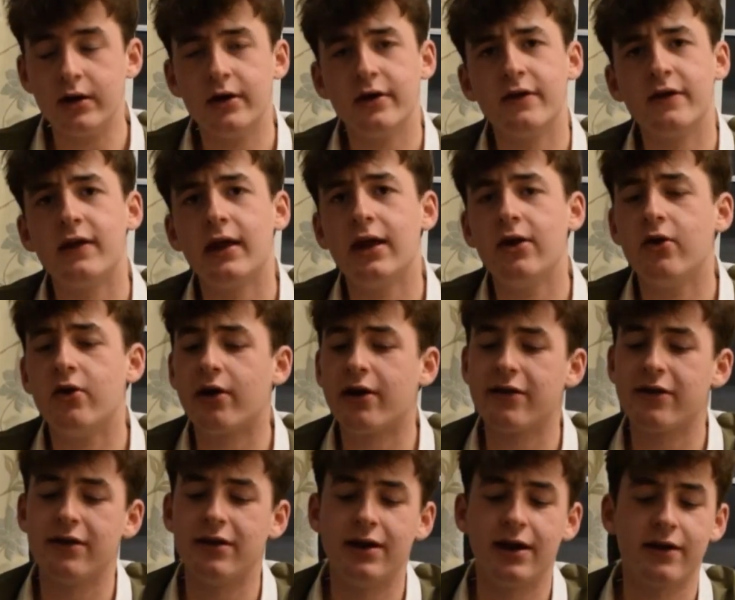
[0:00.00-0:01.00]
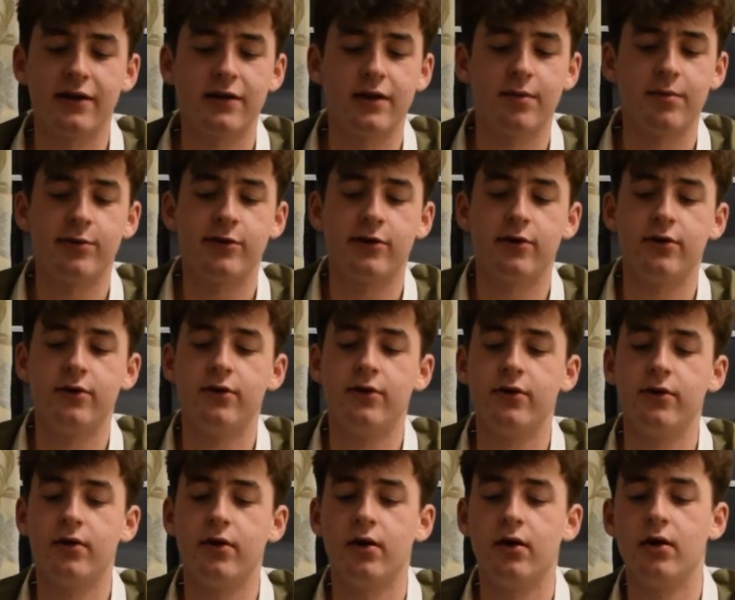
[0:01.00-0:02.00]
see you guys in the next episode
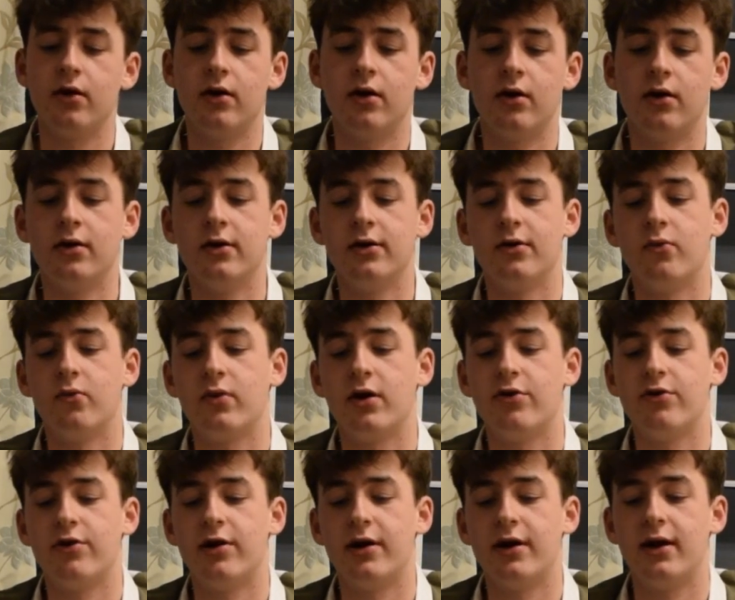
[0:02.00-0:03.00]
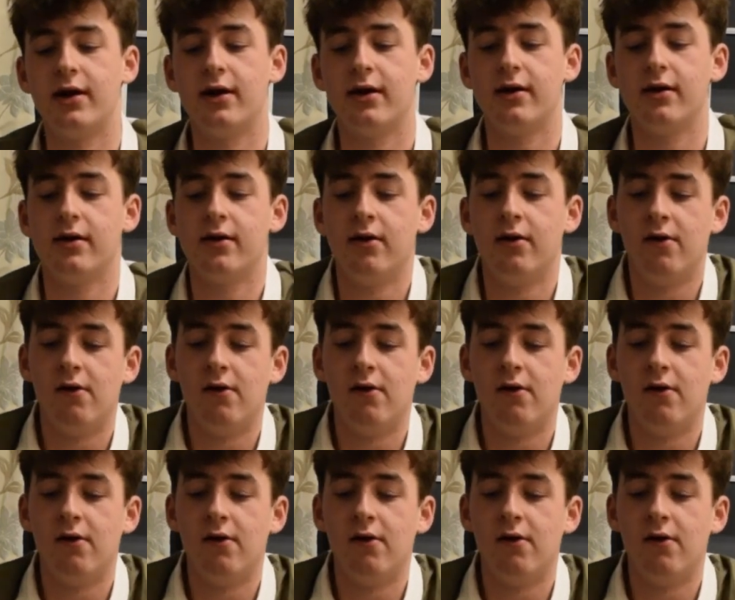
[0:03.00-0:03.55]
where I